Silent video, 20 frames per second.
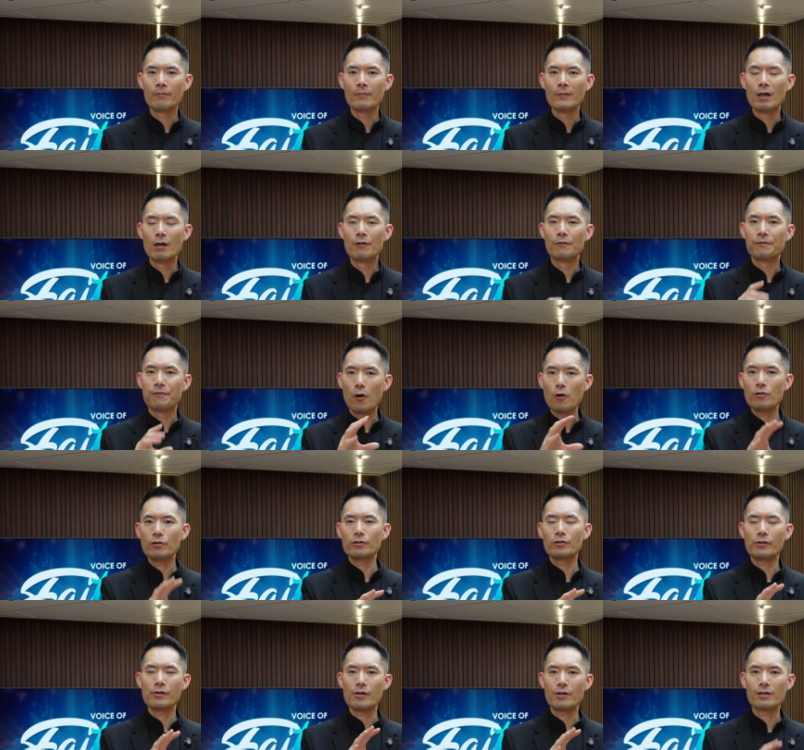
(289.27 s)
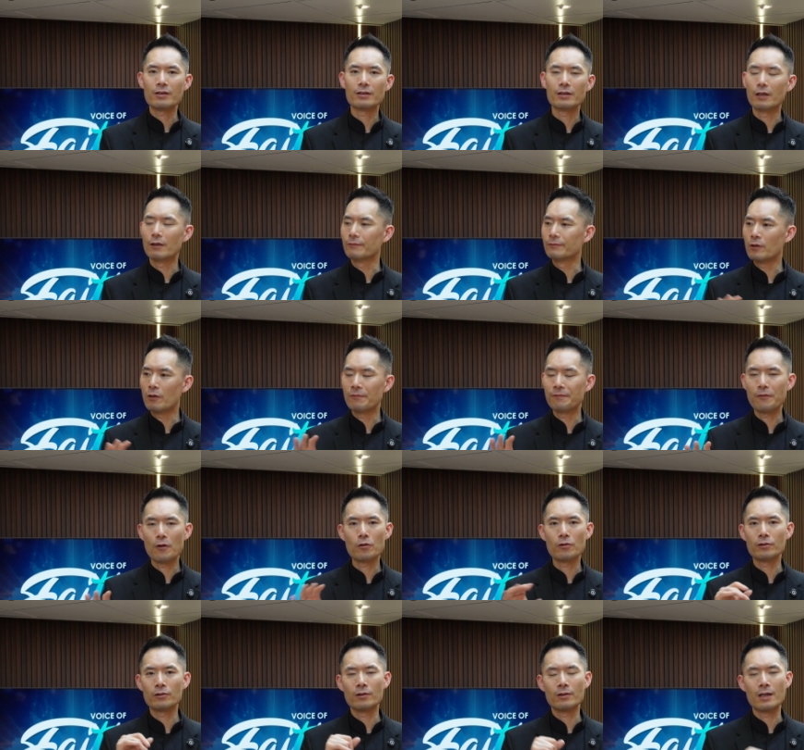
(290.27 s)
focus on yourself, don't
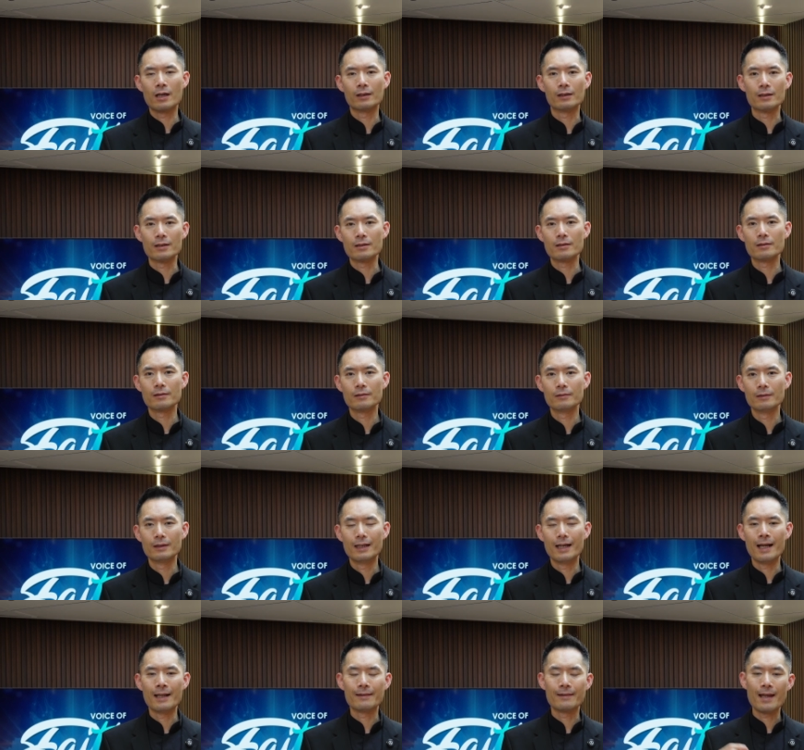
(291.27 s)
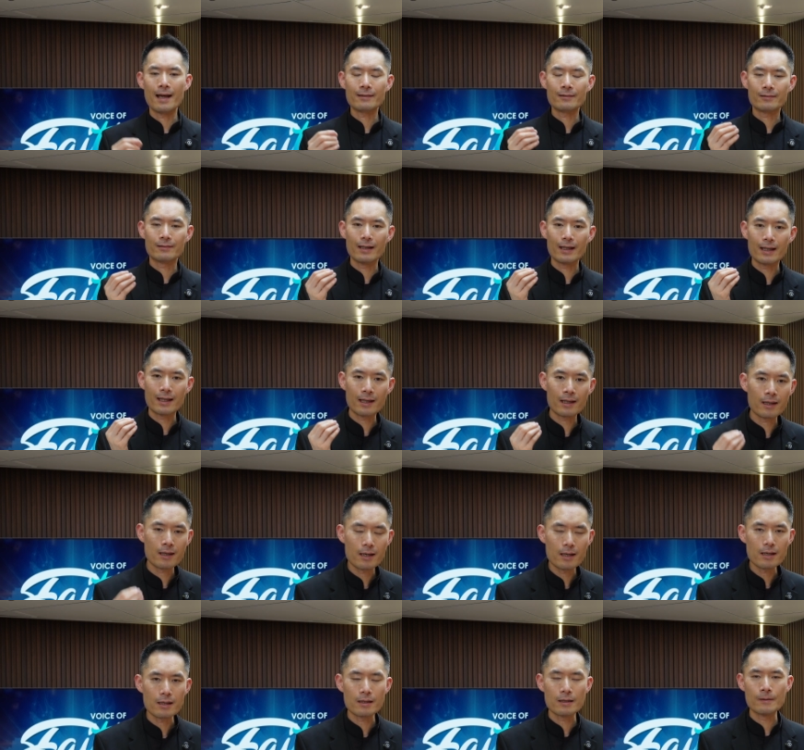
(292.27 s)
focus on others. And that's the
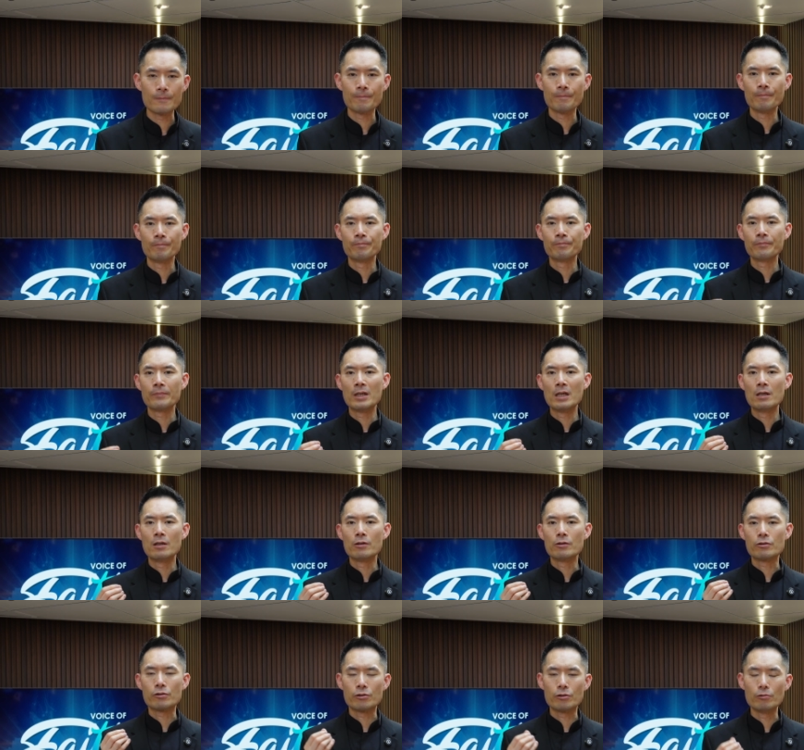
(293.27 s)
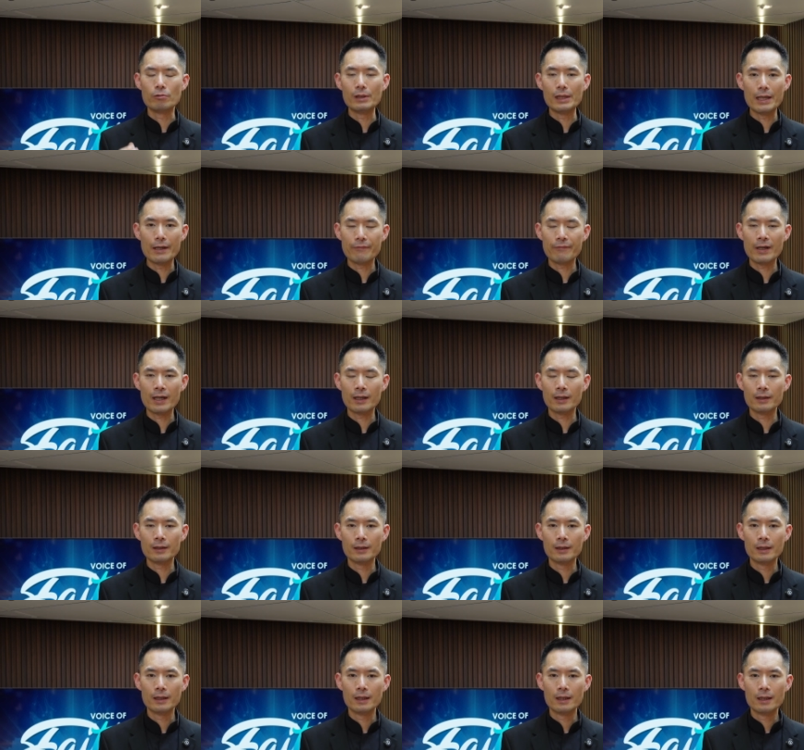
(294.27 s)
key to living
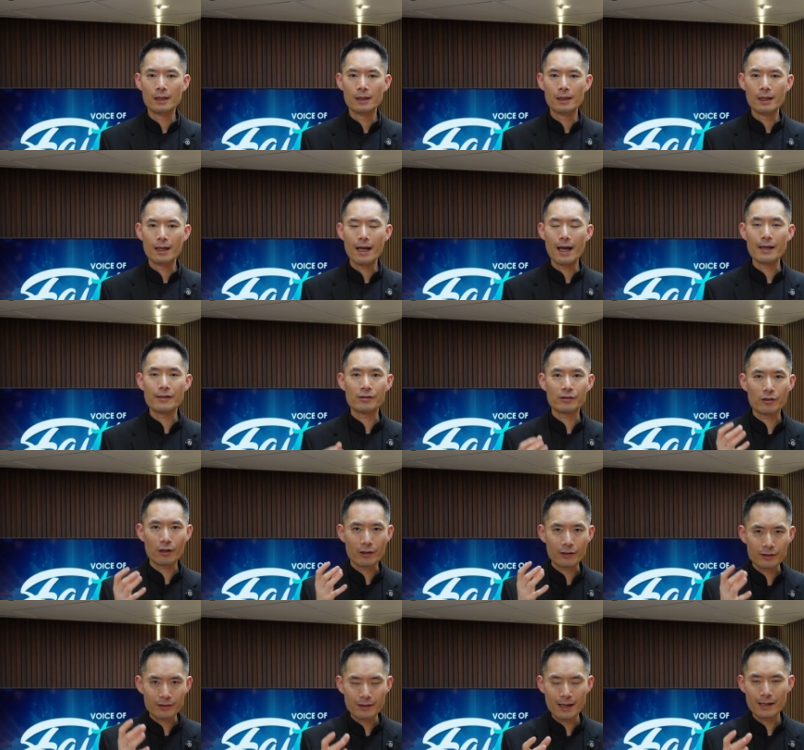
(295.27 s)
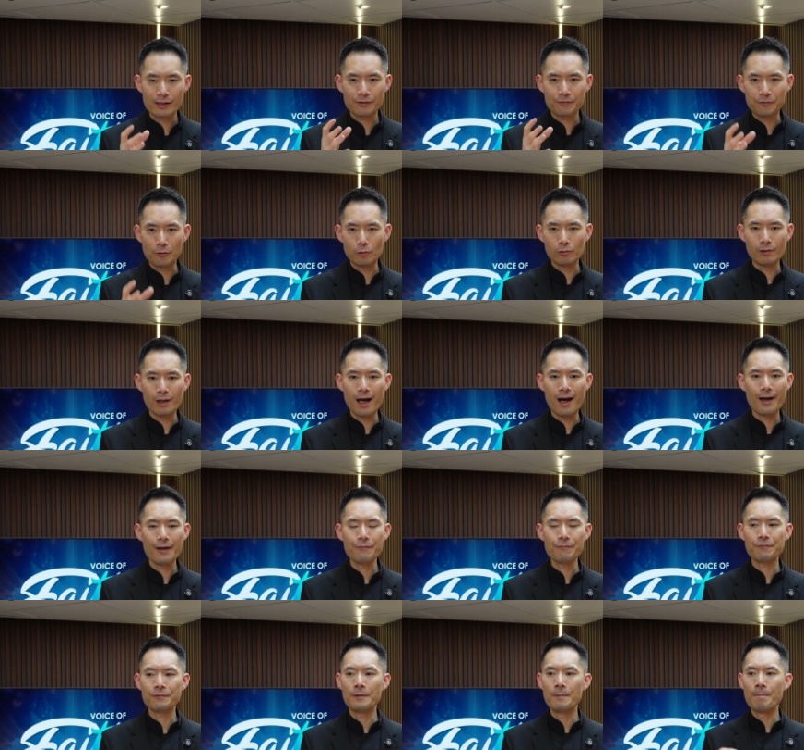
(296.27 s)
a successful
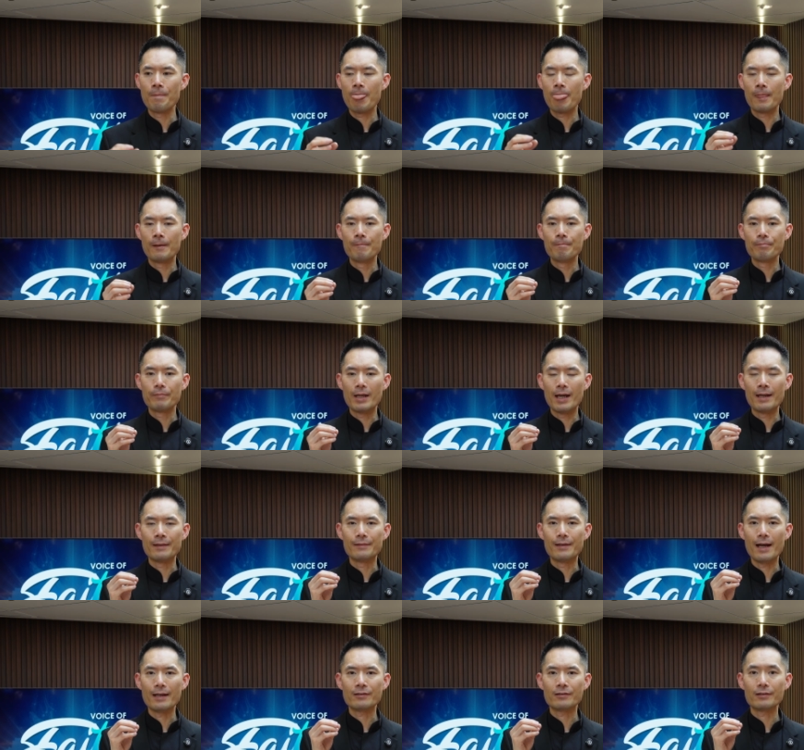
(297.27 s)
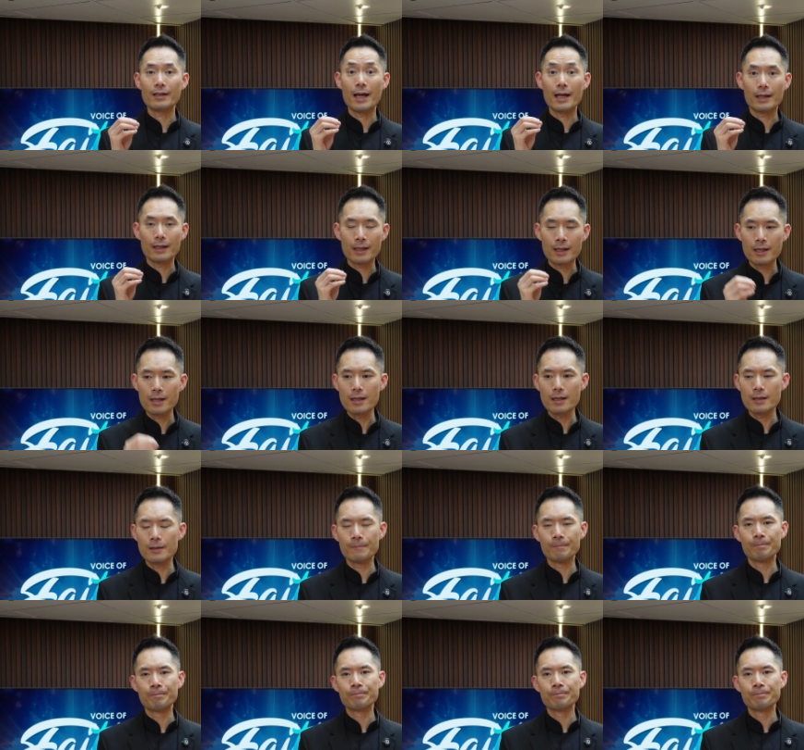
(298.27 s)
life. And that's a key